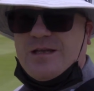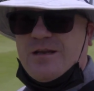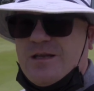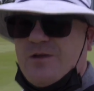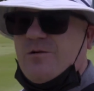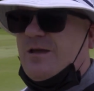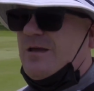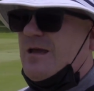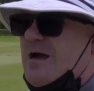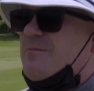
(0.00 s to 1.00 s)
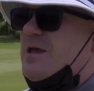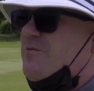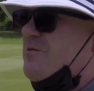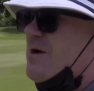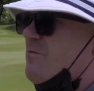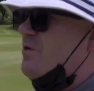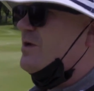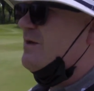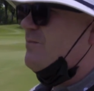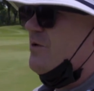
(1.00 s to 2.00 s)
And I'm here for my
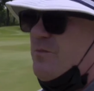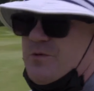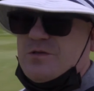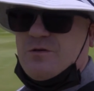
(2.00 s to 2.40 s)
working purpose,